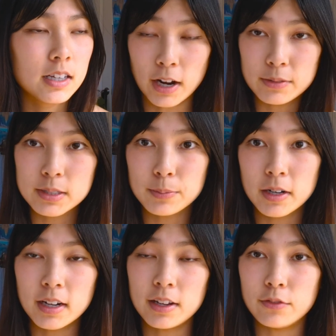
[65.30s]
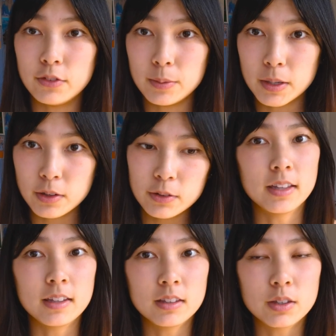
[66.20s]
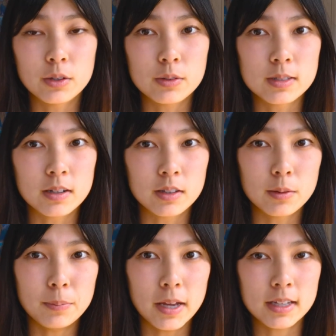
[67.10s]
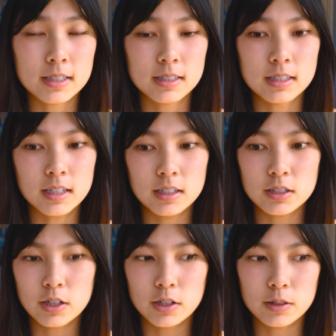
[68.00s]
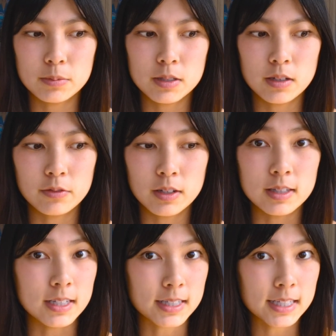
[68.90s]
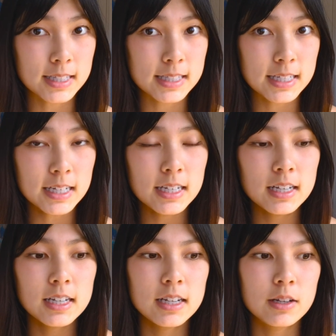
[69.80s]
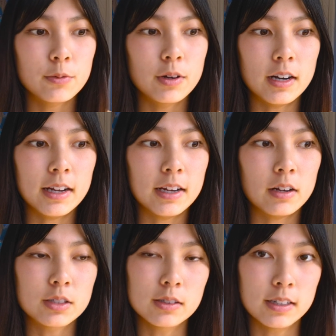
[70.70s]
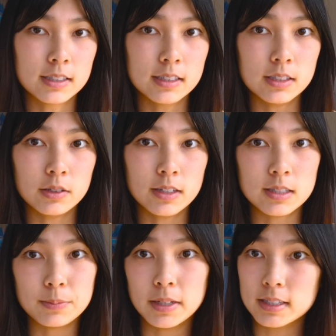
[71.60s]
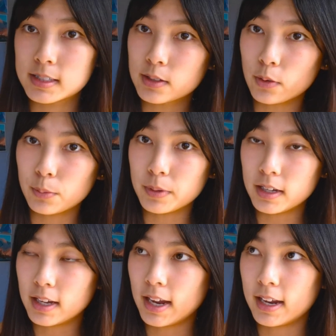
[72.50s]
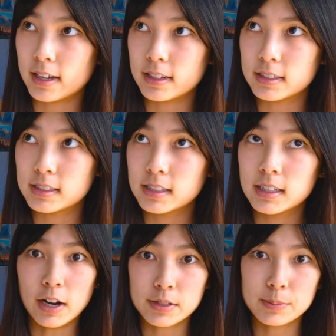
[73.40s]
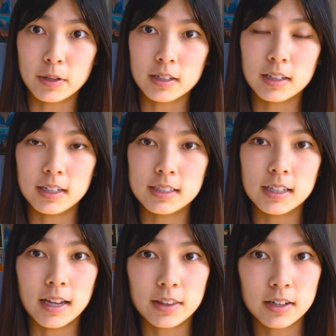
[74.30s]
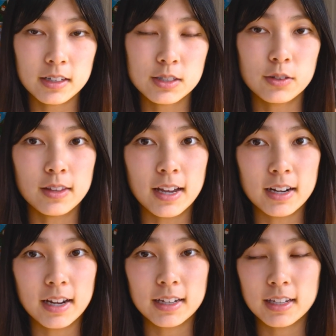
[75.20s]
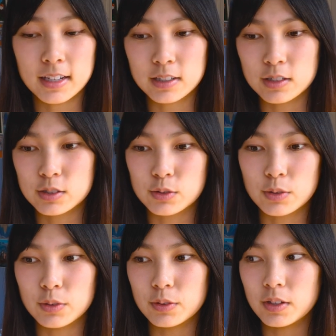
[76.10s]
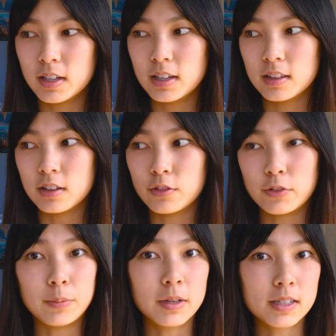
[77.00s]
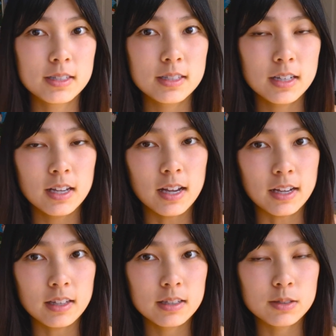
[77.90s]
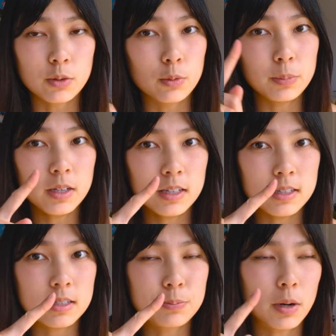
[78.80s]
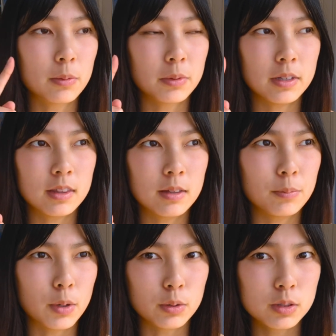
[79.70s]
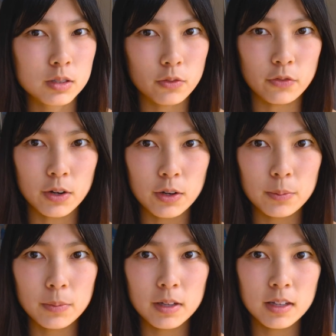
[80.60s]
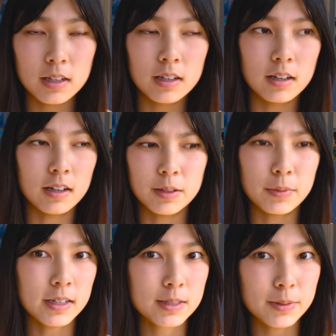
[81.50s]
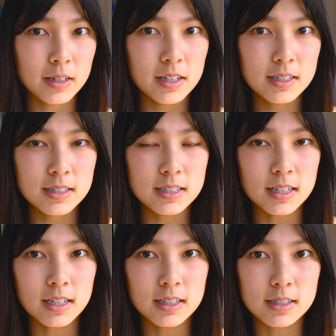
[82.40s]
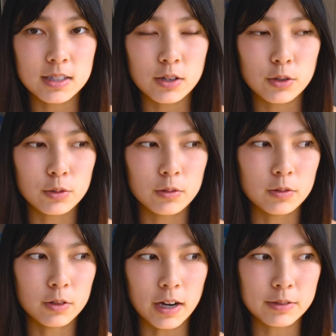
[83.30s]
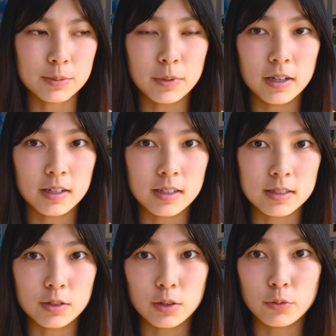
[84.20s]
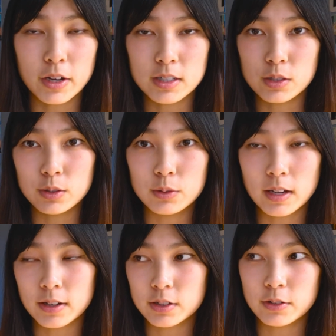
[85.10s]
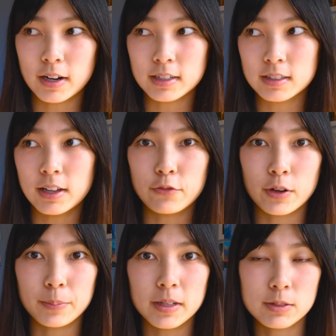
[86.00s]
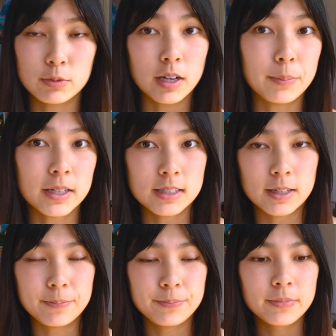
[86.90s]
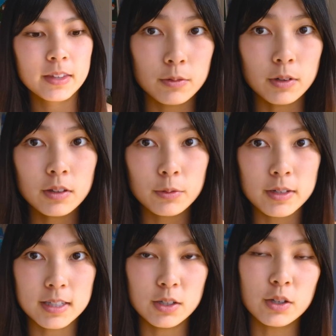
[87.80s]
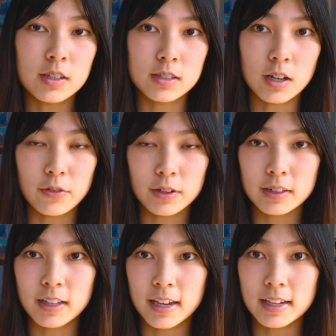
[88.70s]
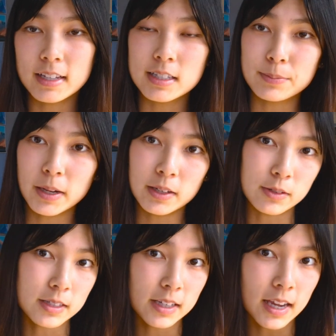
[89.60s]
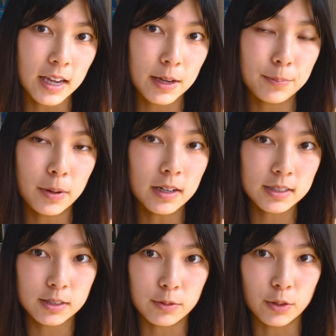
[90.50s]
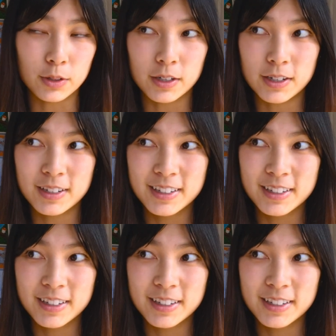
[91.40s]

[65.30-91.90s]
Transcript: Craftsmart and Fimo. I think those are the best in terms of consistency. What I also like to do is mix Sculpey and Craftsmart clay together so that I can control the firmness. I think Sculpey is probably the most firm in my experience, and so Craftsmart is a good way to counteract that firmness when I mix them. One of the ways that you can soften clay is by using a pasta roller.